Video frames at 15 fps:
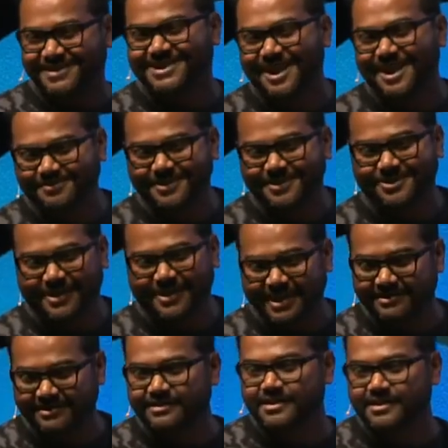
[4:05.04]
coupled
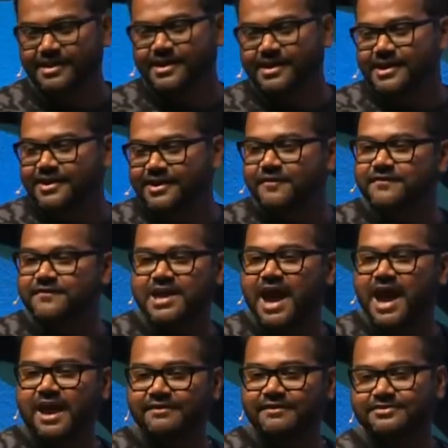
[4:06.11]
together. You know,
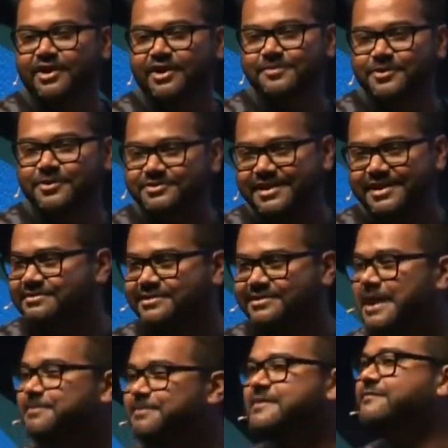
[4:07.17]
VR is almost
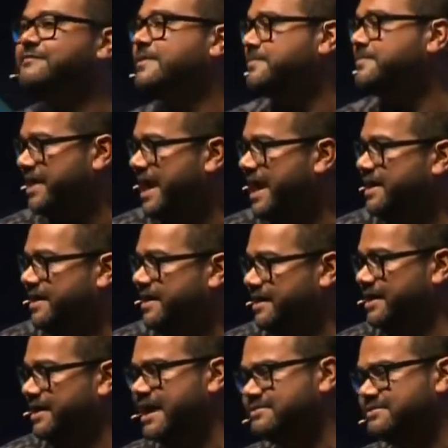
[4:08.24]
escaping from reality.
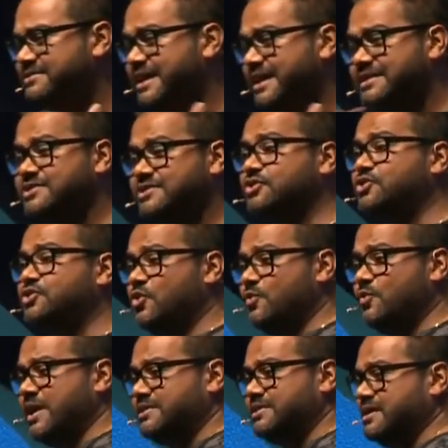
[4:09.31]
It has nothing to do
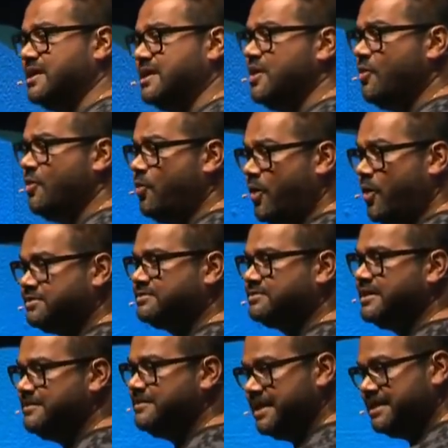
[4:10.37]
with what's
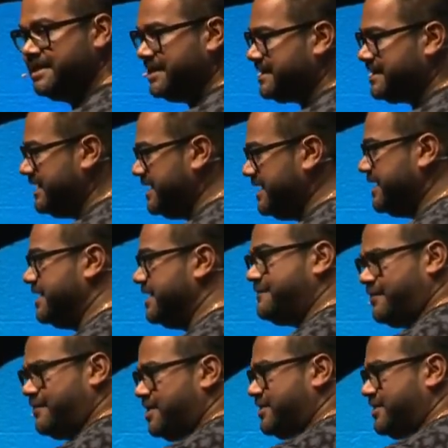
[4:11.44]
immediately in
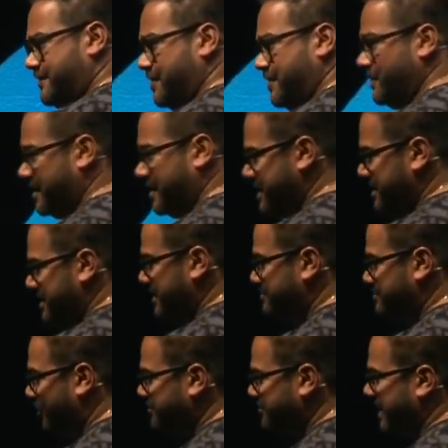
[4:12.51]
front of you in, in most